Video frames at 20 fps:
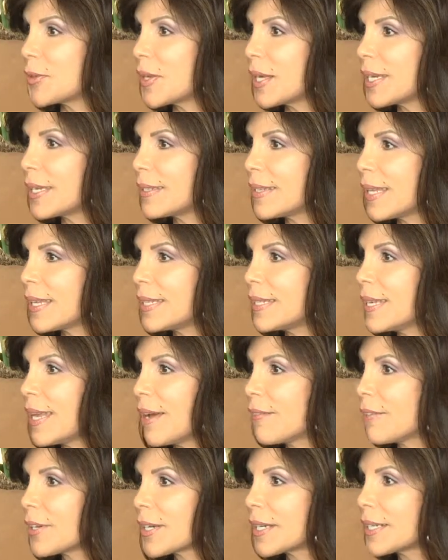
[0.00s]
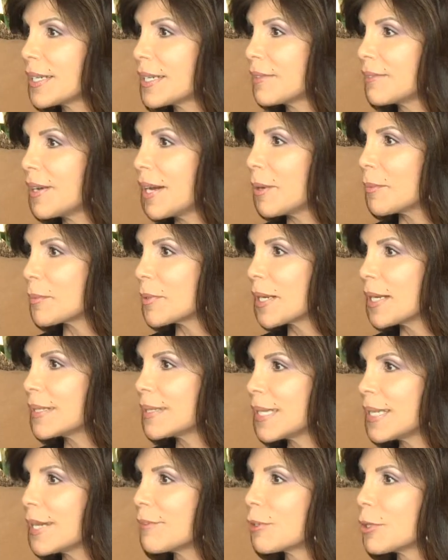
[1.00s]
They never can give up, right?
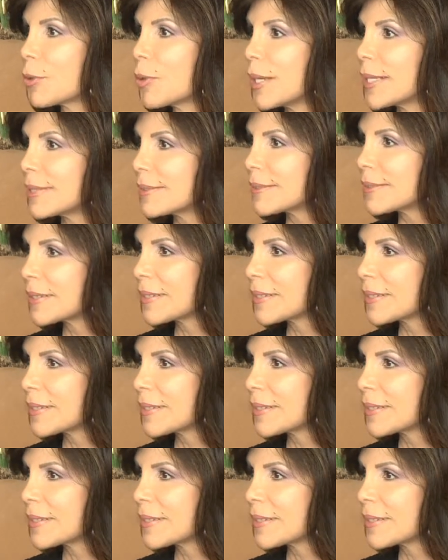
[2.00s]
They never quit.